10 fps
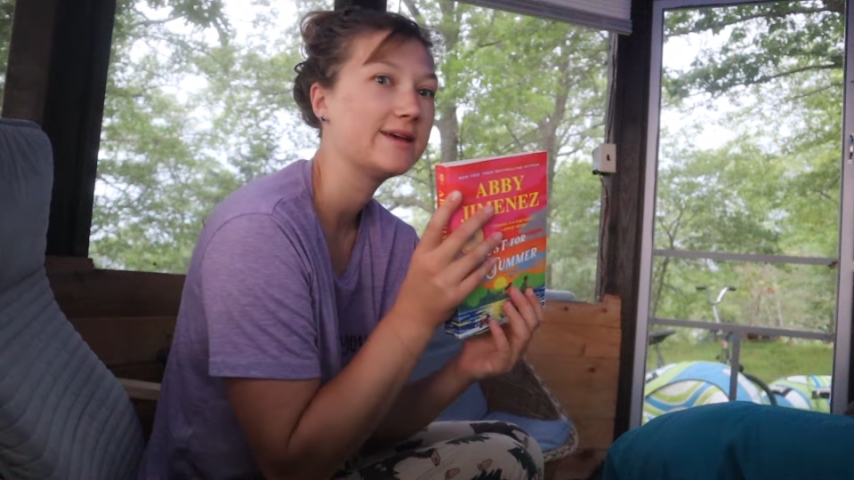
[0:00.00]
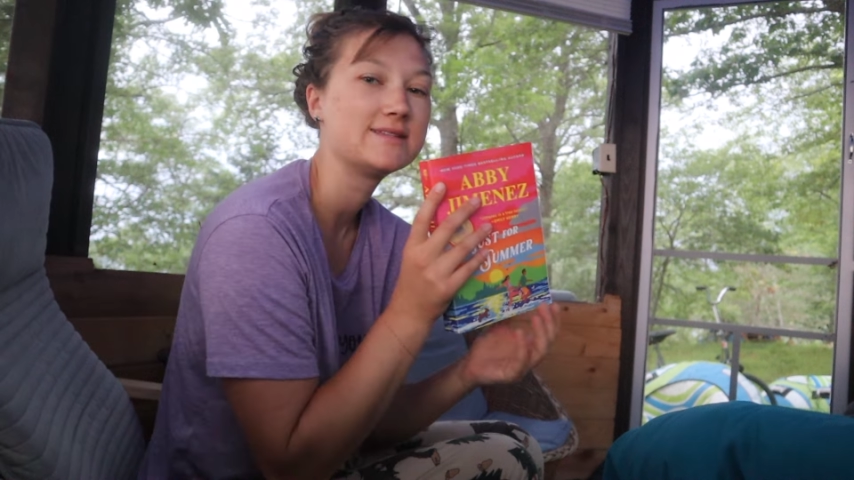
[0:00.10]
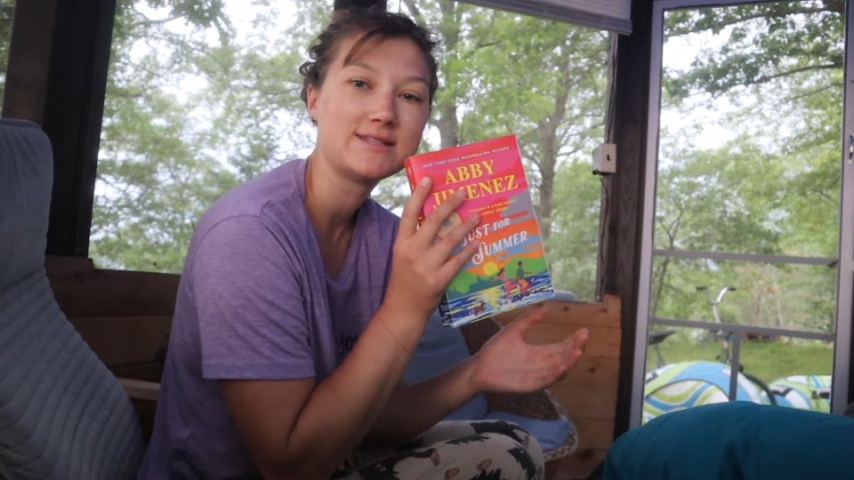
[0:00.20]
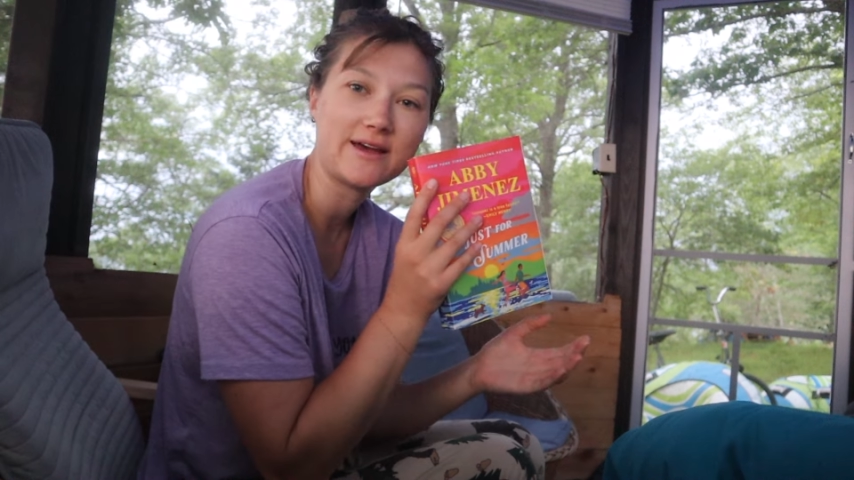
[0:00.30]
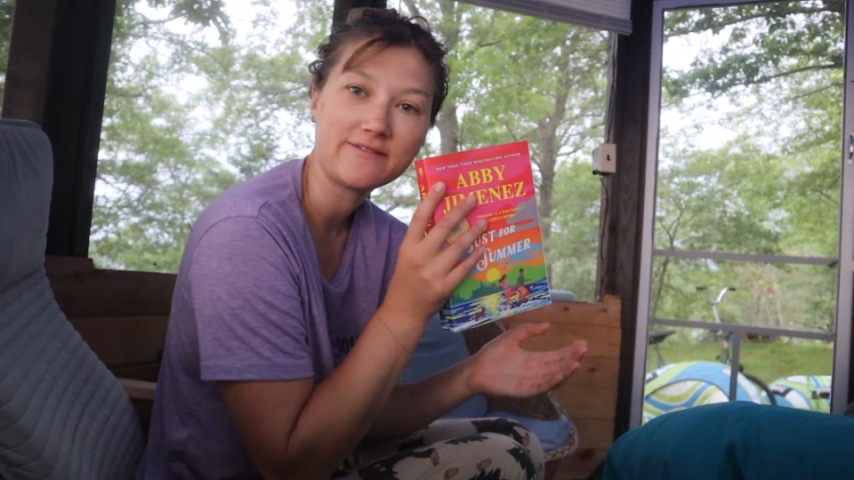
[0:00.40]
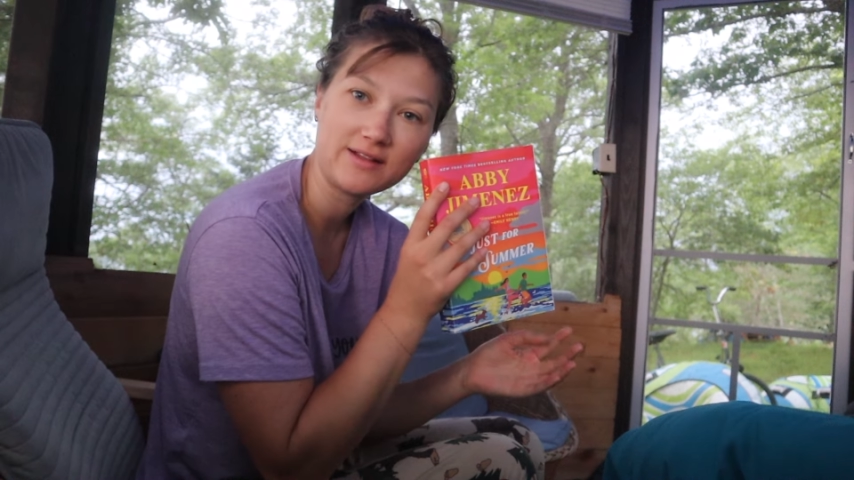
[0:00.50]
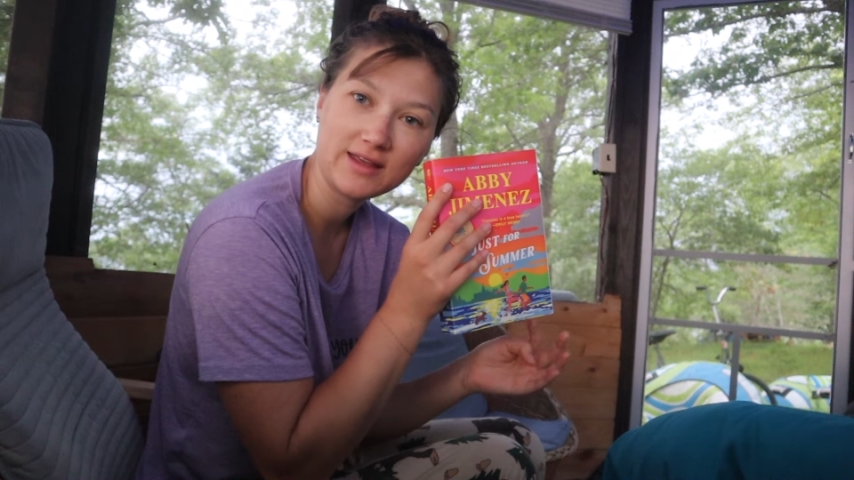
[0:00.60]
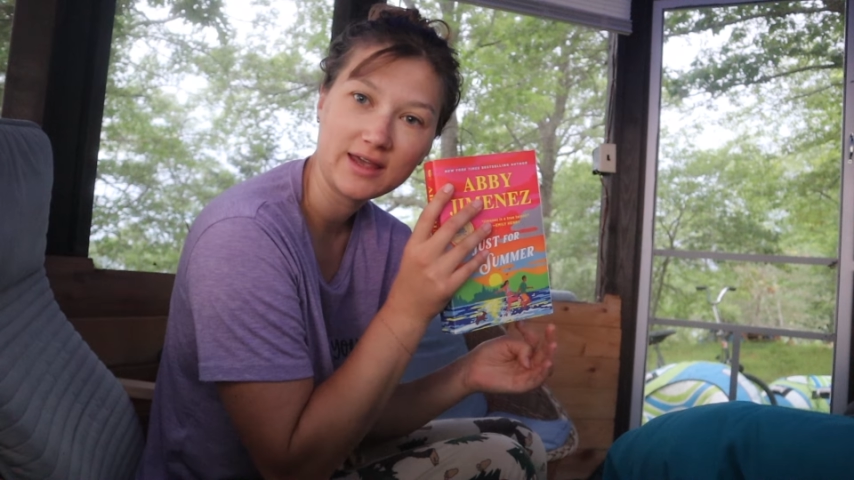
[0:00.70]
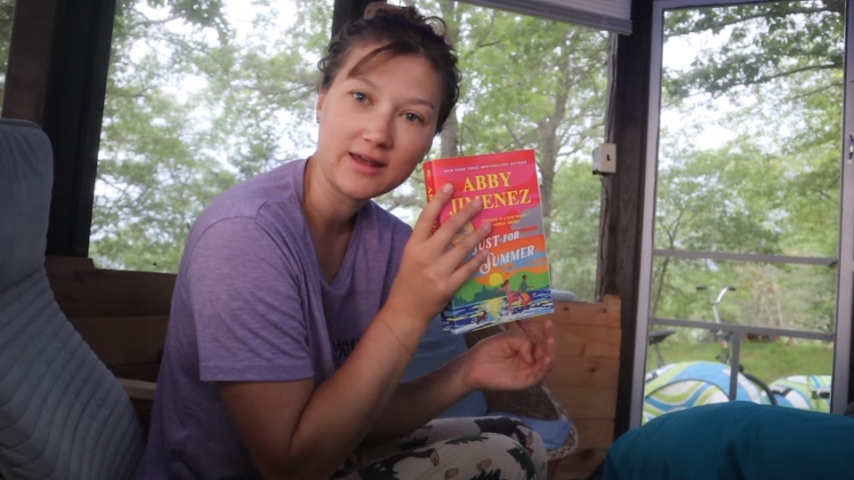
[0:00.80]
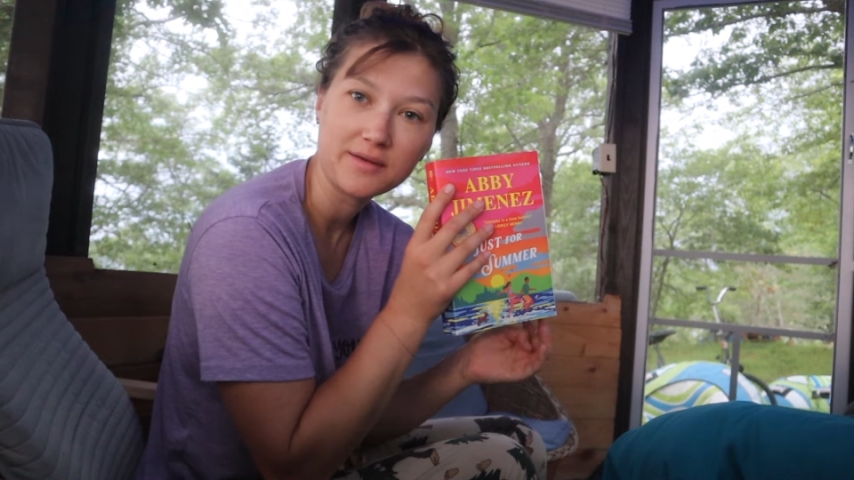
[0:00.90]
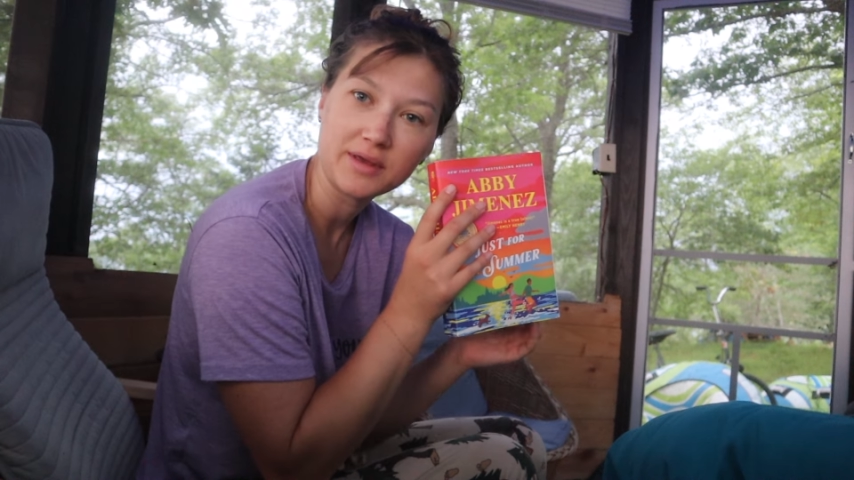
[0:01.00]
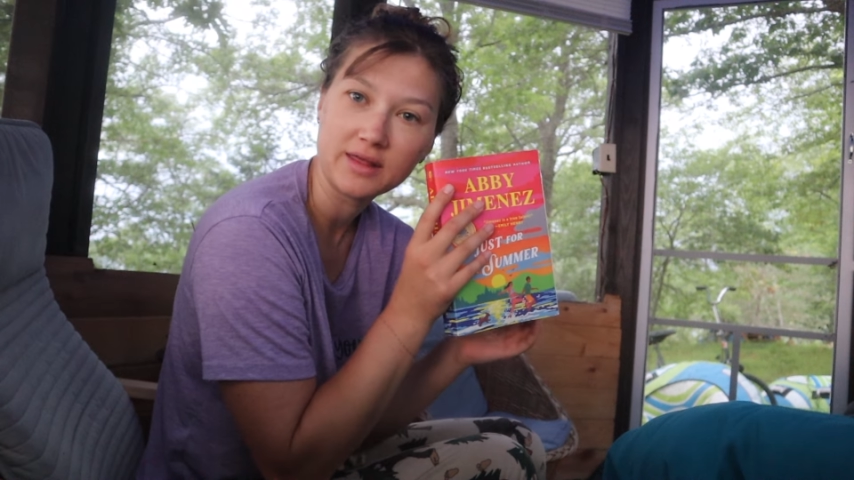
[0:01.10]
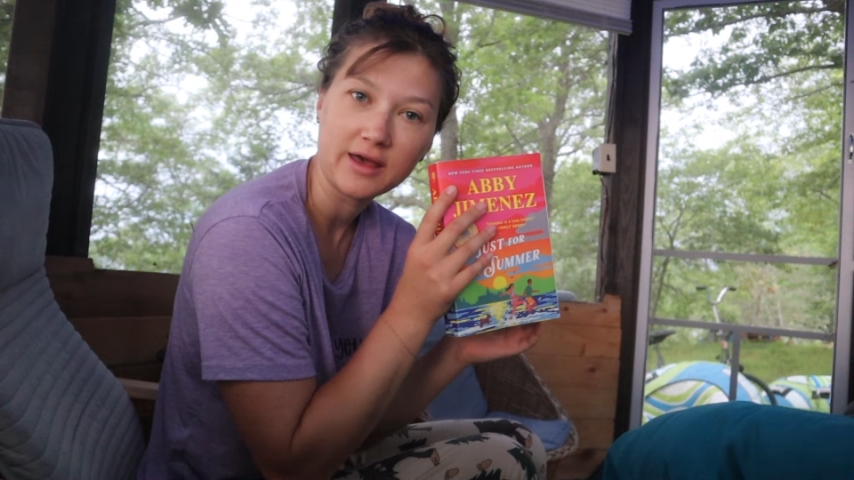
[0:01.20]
It's definitely gonna be,